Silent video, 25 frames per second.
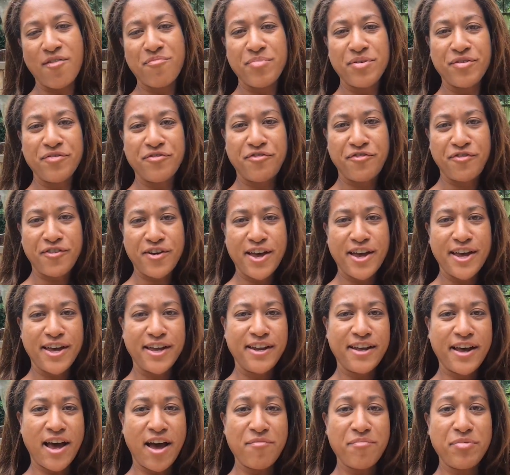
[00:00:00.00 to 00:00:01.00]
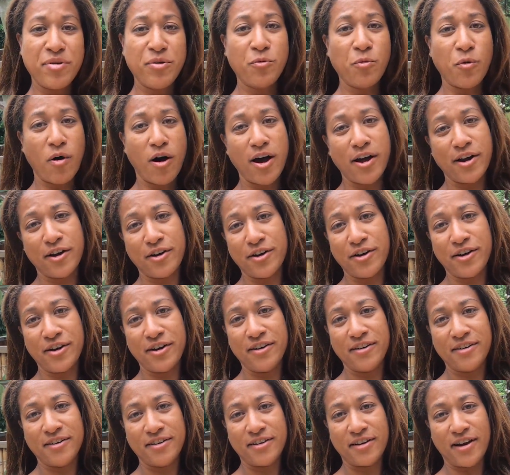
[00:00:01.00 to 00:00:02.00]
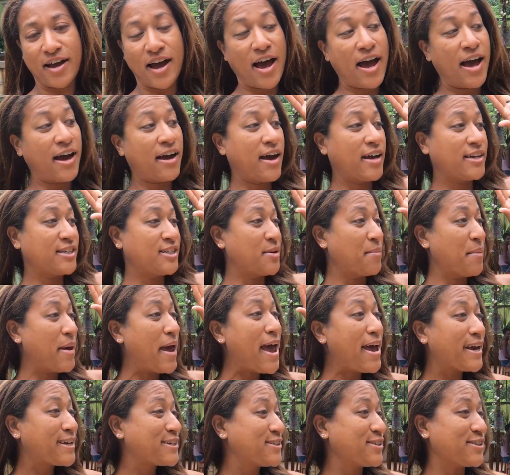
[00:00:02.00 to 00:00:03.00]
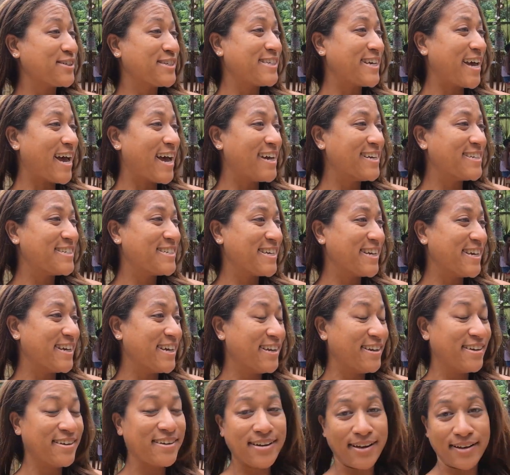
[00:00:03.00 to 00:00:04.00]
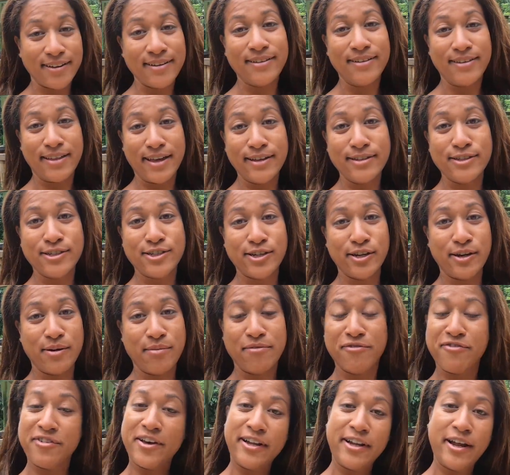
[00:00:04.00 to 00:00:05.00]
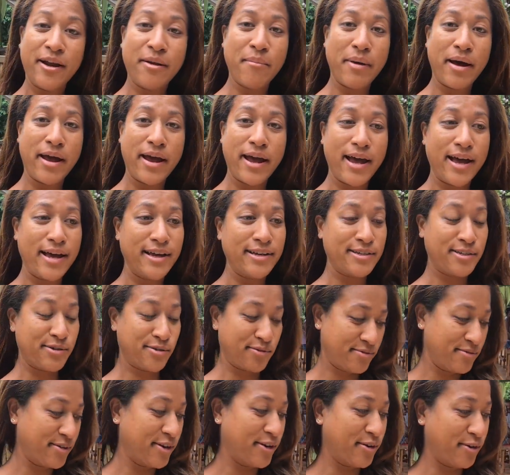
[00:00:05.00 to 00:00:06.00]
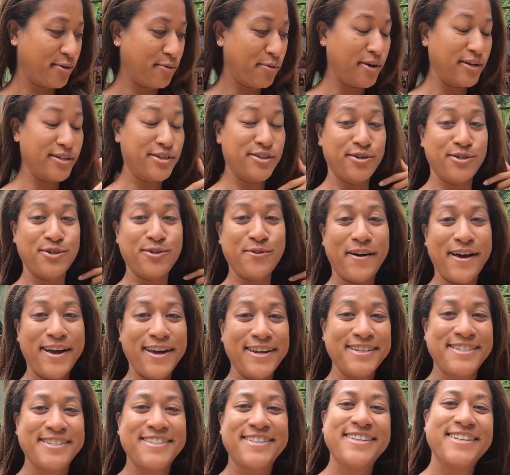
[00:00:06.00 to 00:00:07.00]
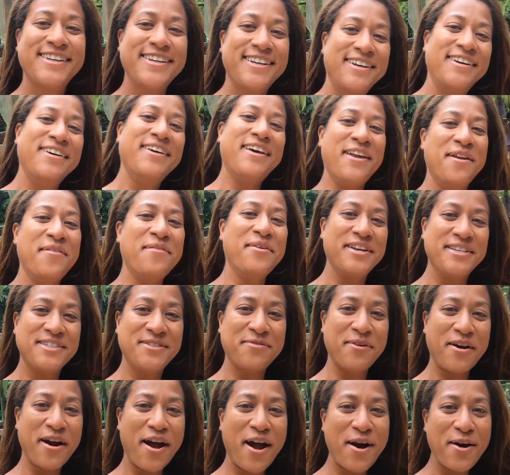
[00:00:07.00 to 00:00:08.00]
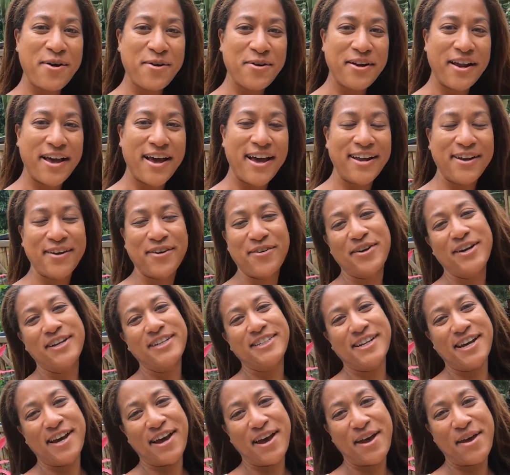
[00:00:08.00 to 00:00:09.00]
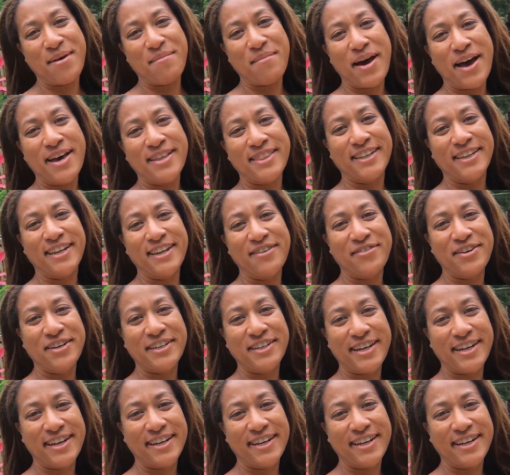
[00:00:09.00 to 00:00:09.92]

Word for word: I've been fed, I've been watered, I got some exercise in, then some fell on my ass, you know, once or twice. Anyways, we're out. I had a great time at the Living